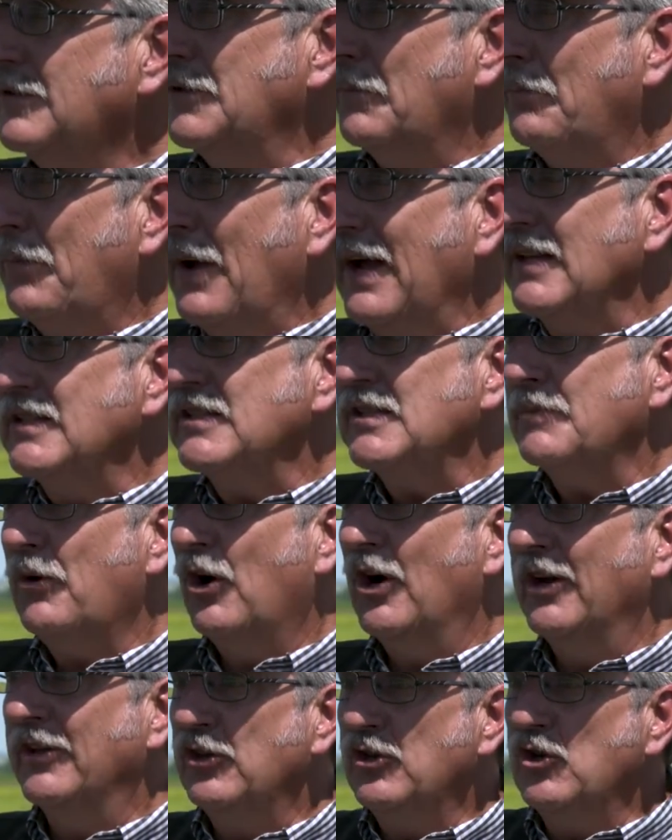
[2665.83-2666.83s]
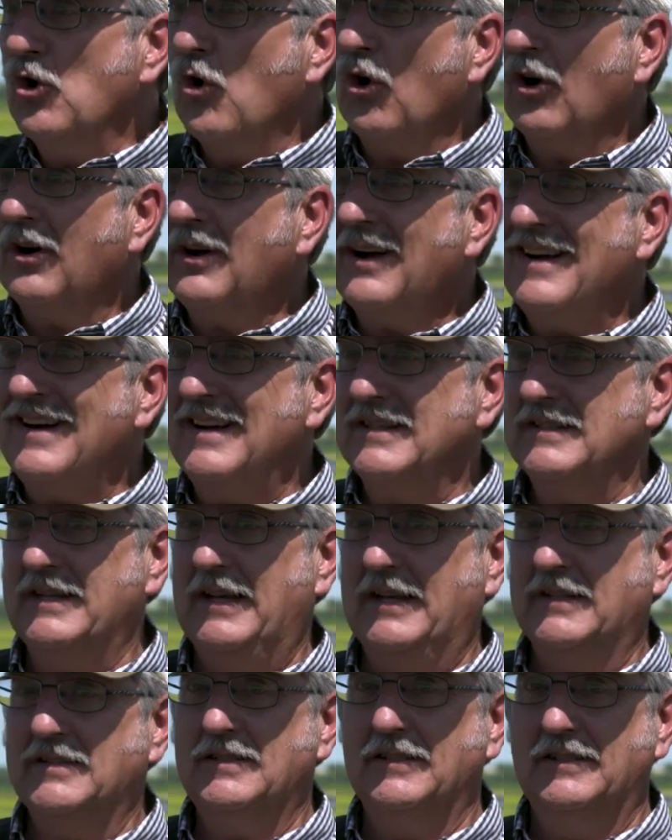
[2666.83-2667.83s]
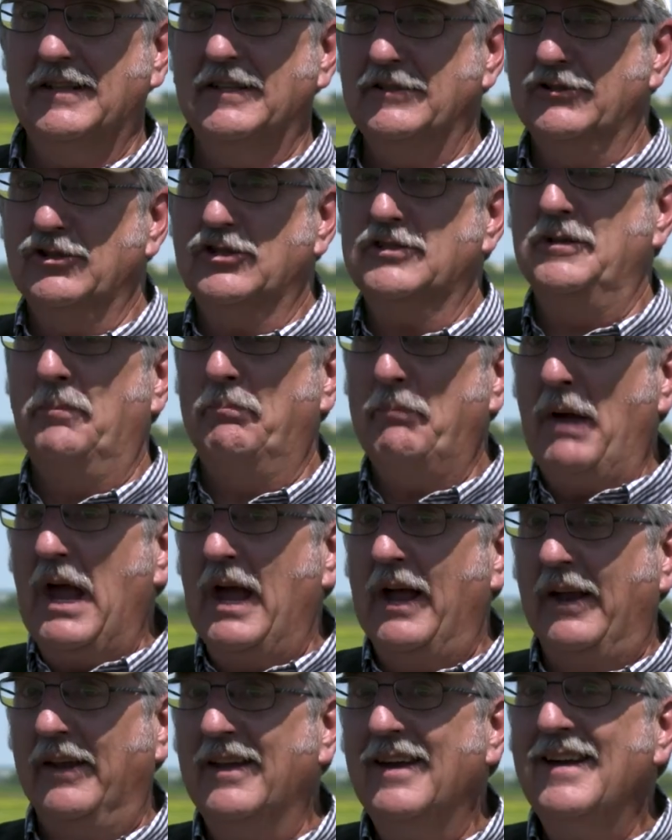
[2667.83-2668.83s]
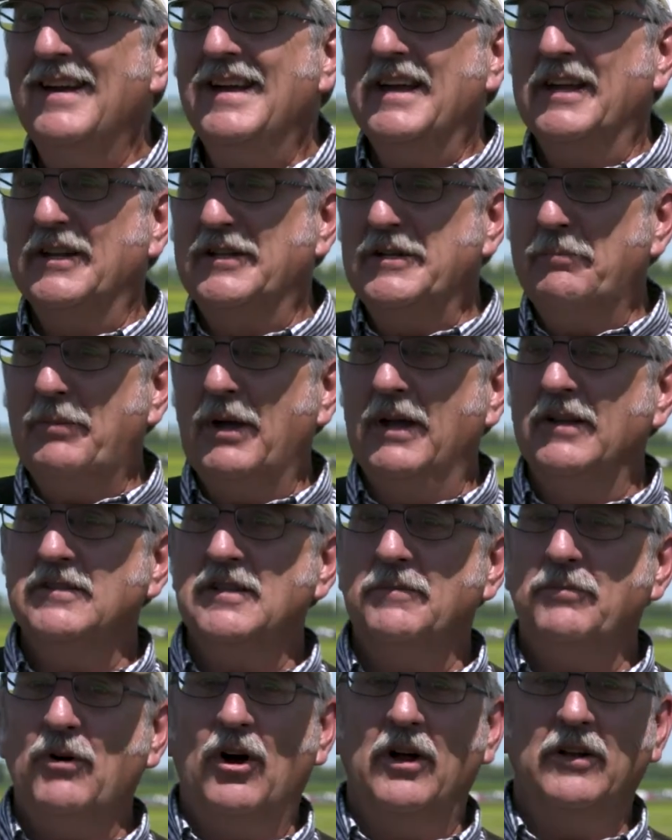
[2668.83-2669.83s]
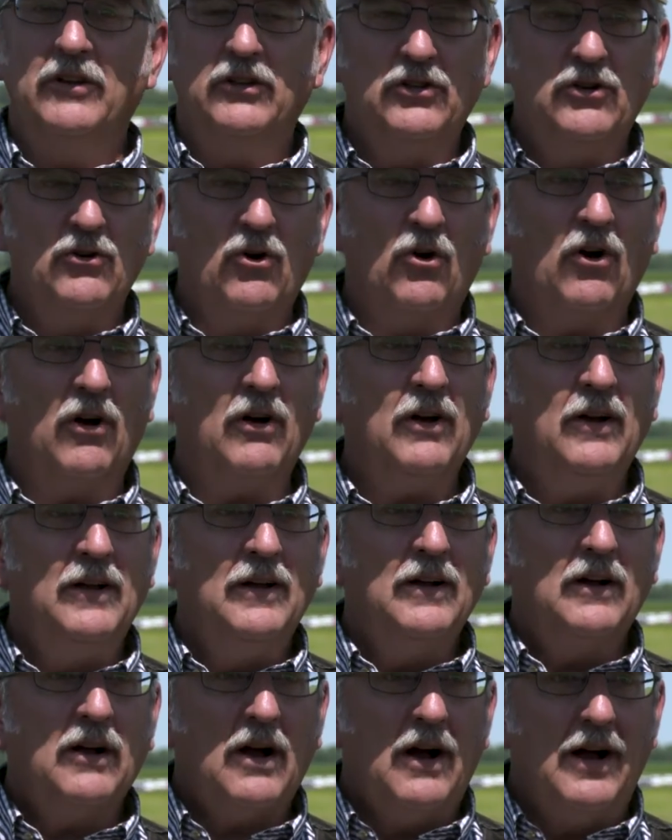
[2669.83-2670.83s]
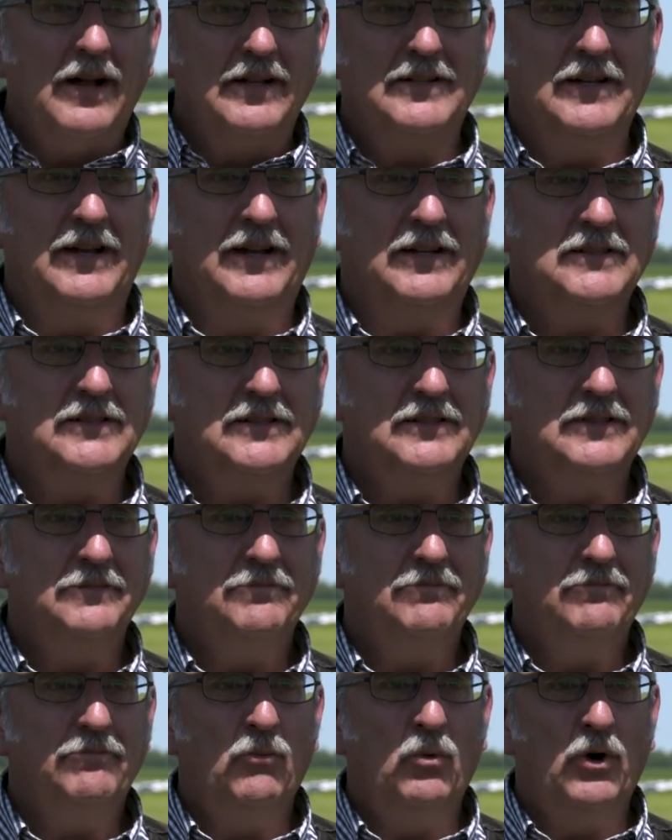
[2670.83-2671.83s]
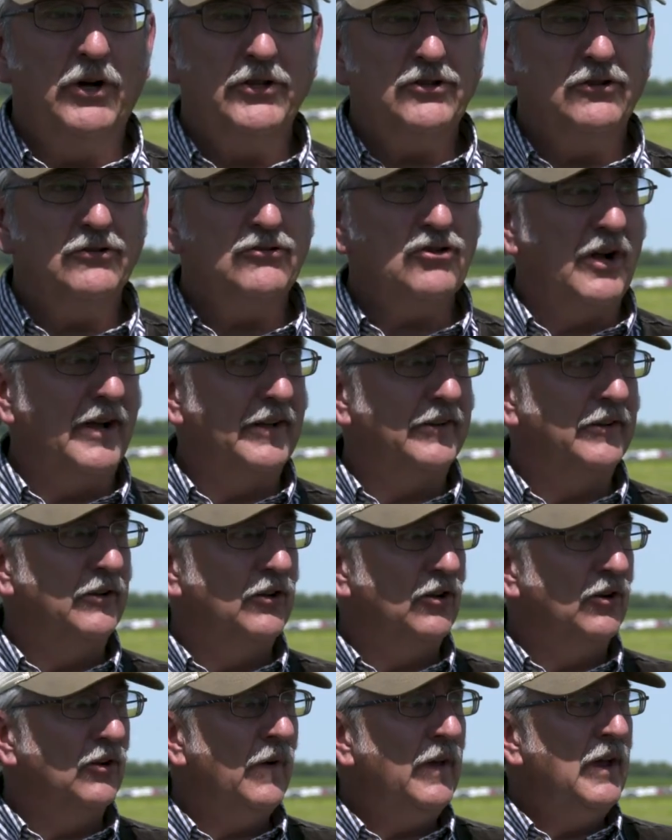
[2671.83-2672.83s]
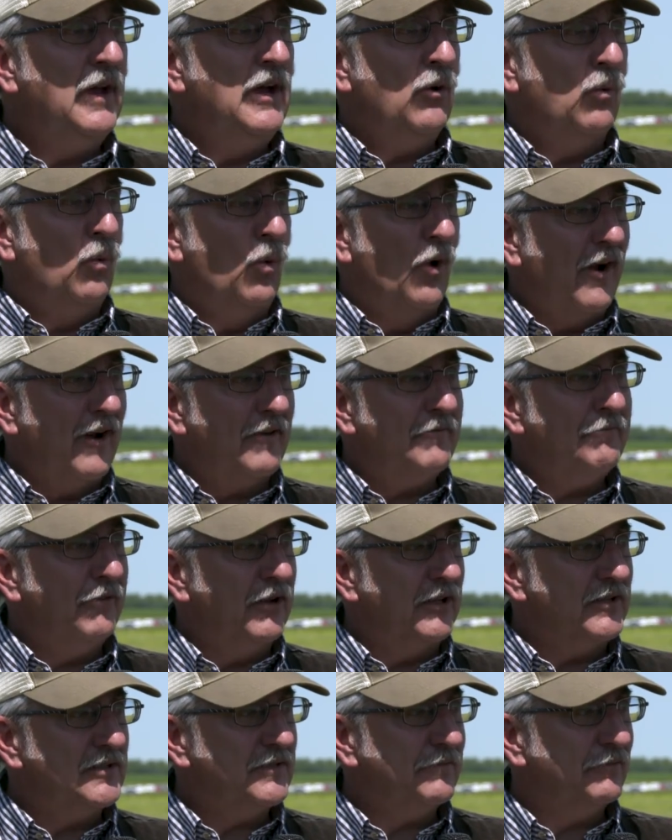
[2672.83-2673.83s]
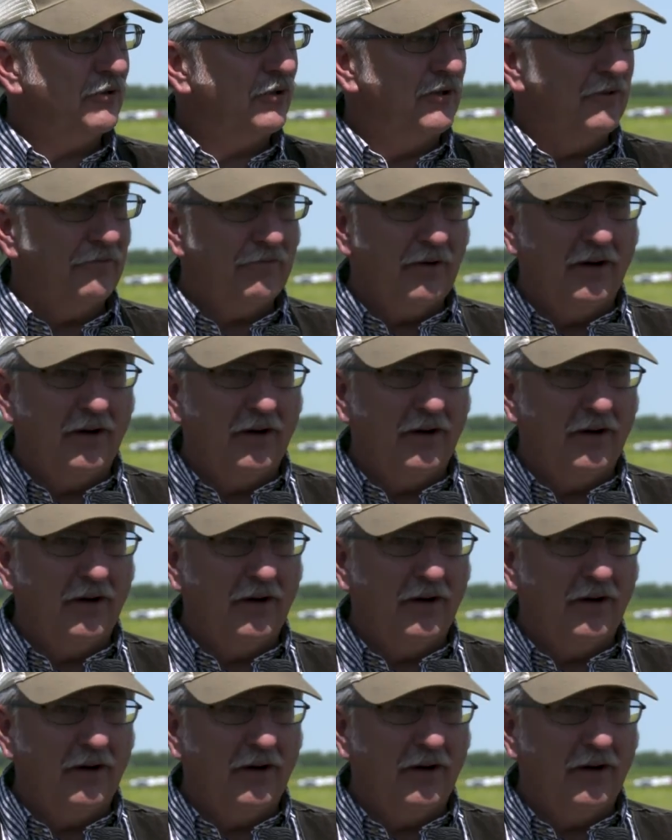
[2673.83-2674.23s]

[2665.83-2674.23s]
depends upon your context. It doesn't just depend. It depends upon your context, what you're trying to do, where it fits for your